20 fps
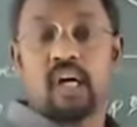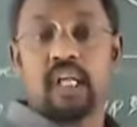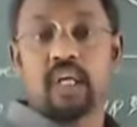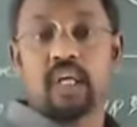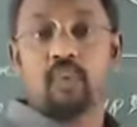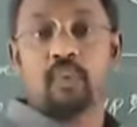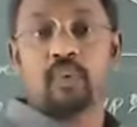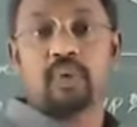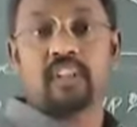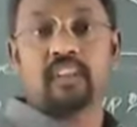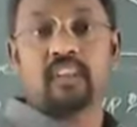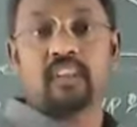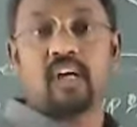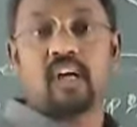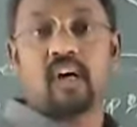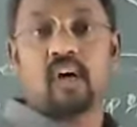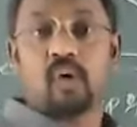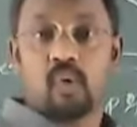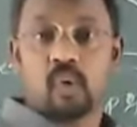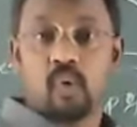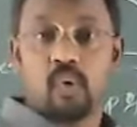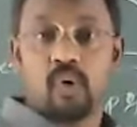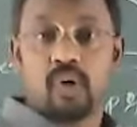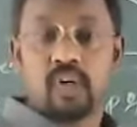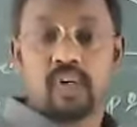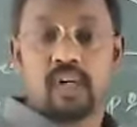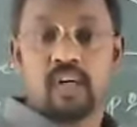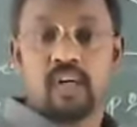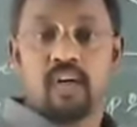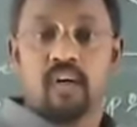live with the root
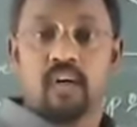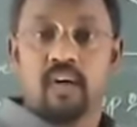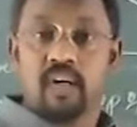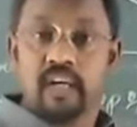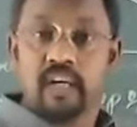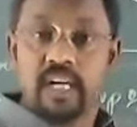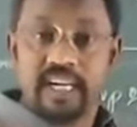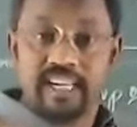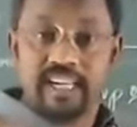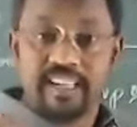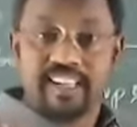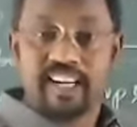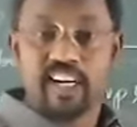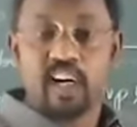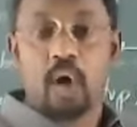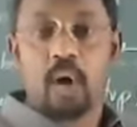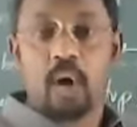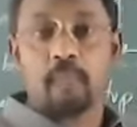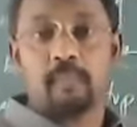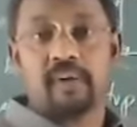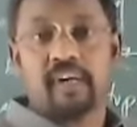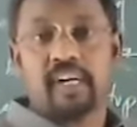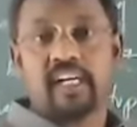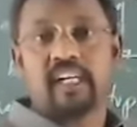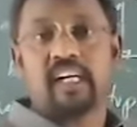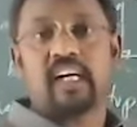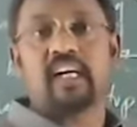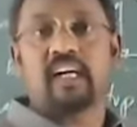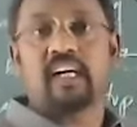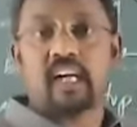in denominator.
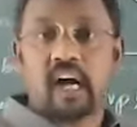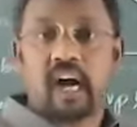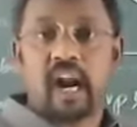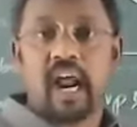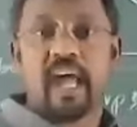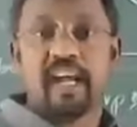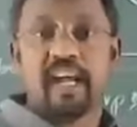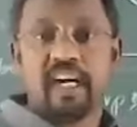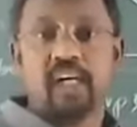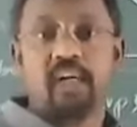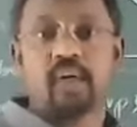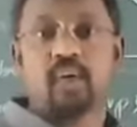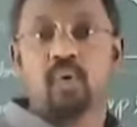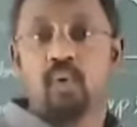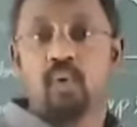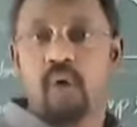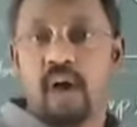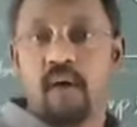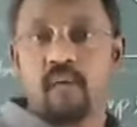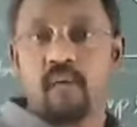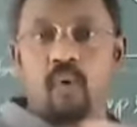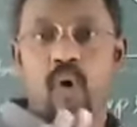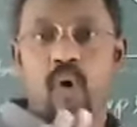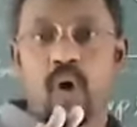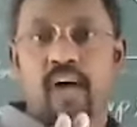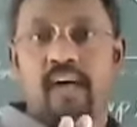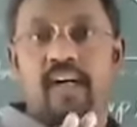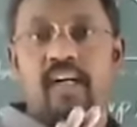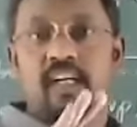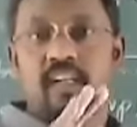Try to
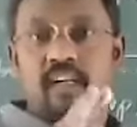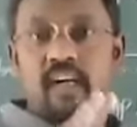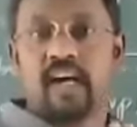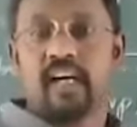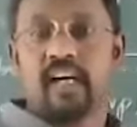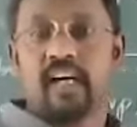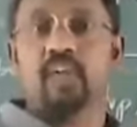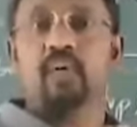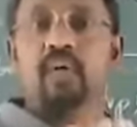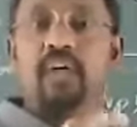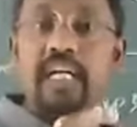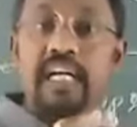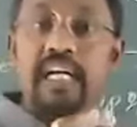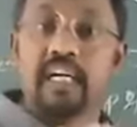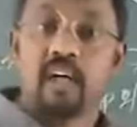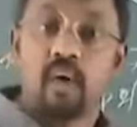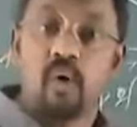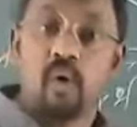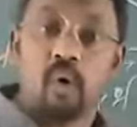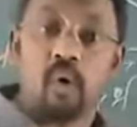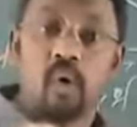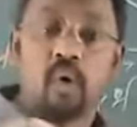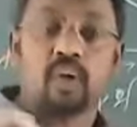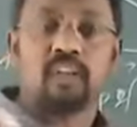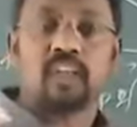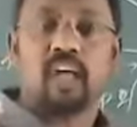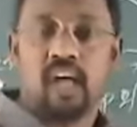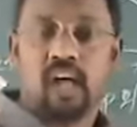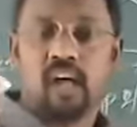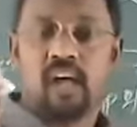avoid, try to ignore
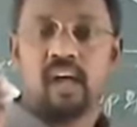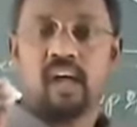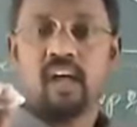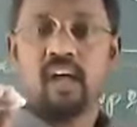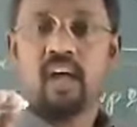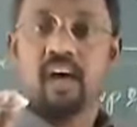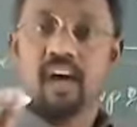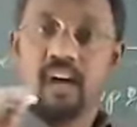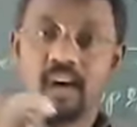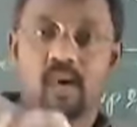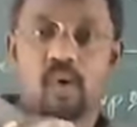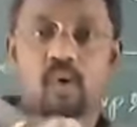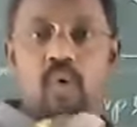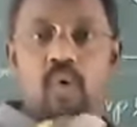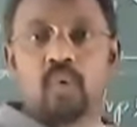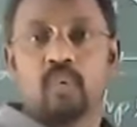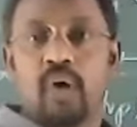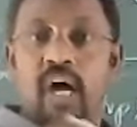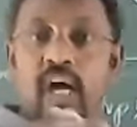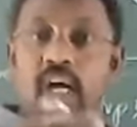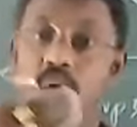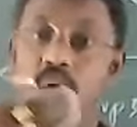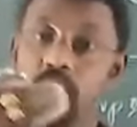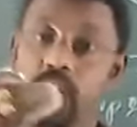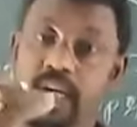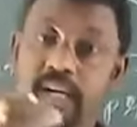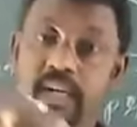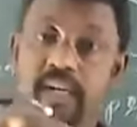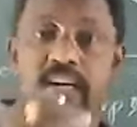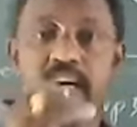the root value
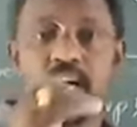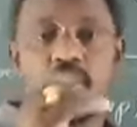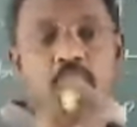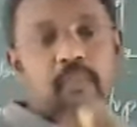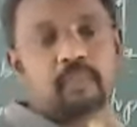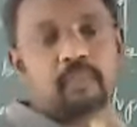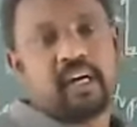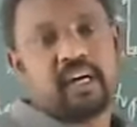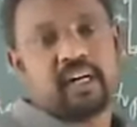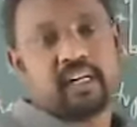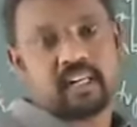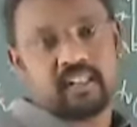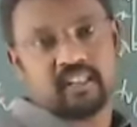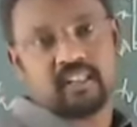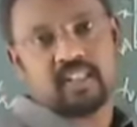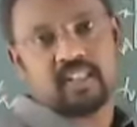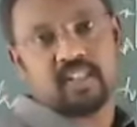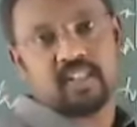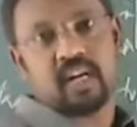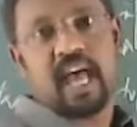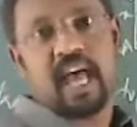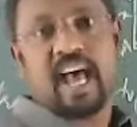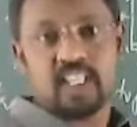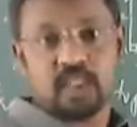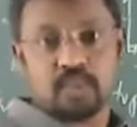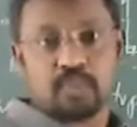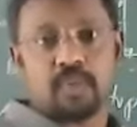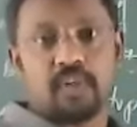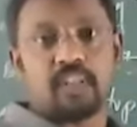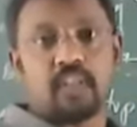in denominator as
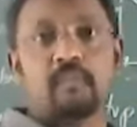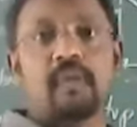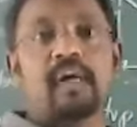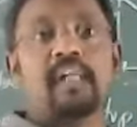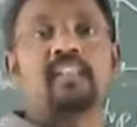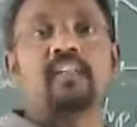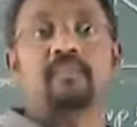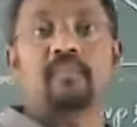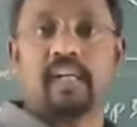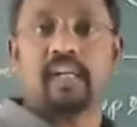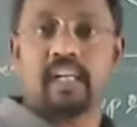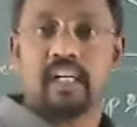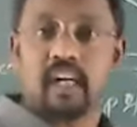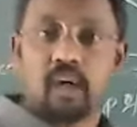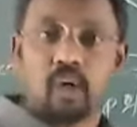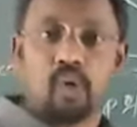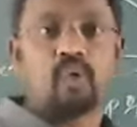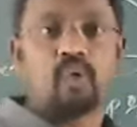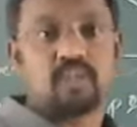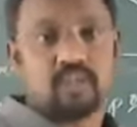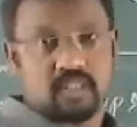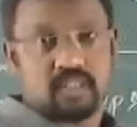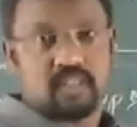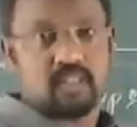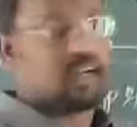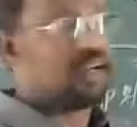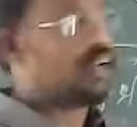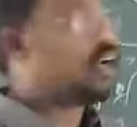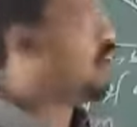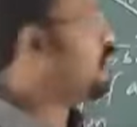per the mathematical rules.
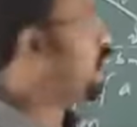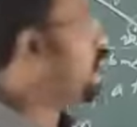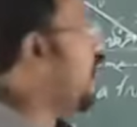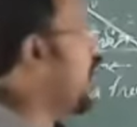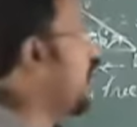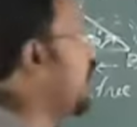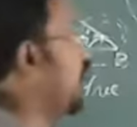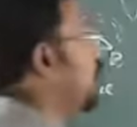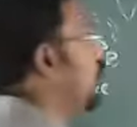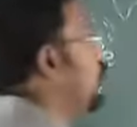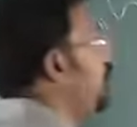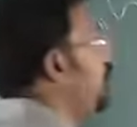Fine.